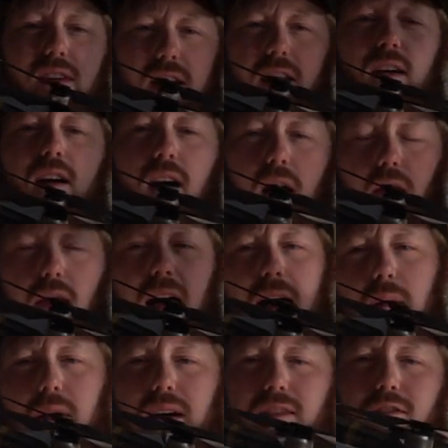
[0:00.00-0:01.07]
than
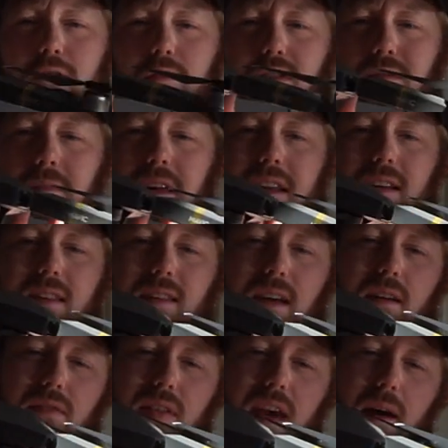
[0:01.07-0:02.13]
allowing it to spin
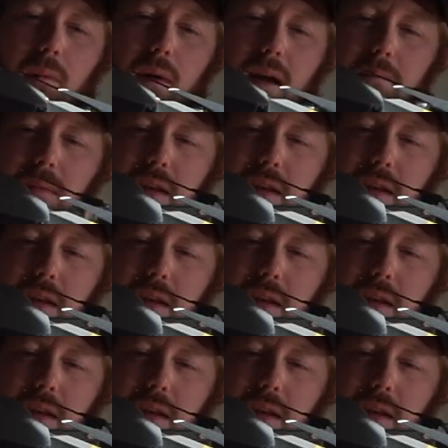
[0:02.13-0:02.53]
itself that way.